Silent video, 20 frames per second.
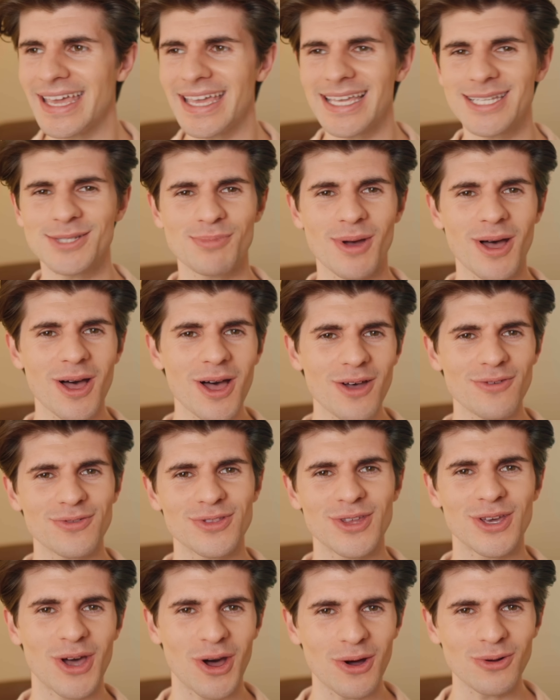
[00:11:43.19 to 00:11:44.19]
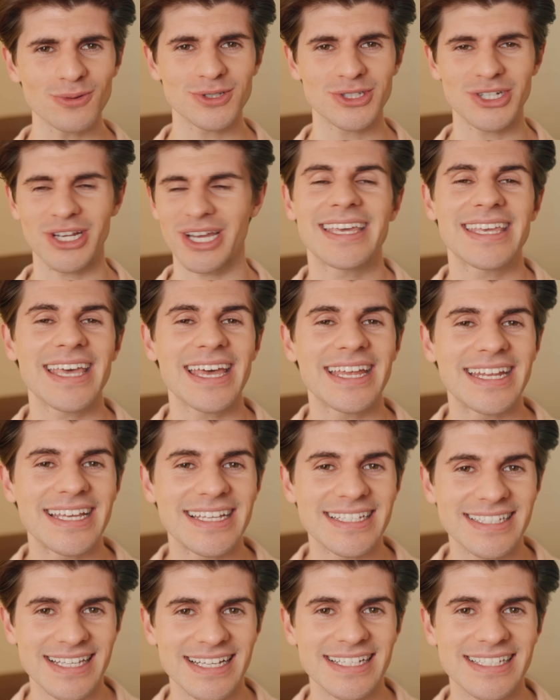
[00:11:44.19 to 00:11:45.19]
It's part of the culture. Again,
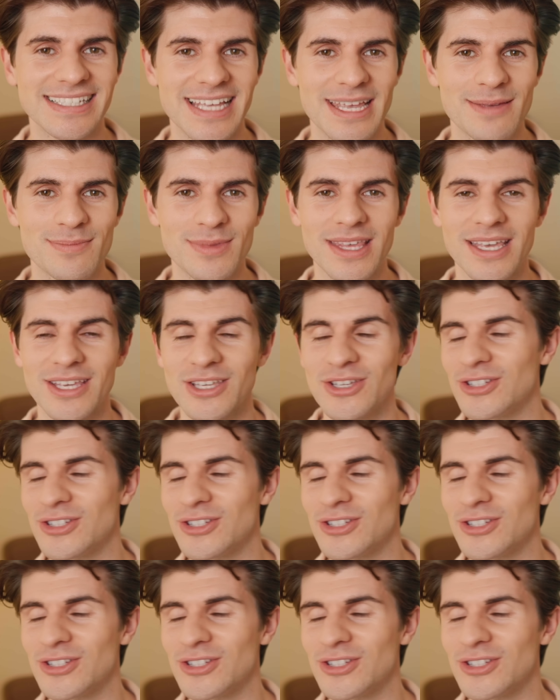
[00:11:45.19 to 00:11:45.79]
it's that same thing.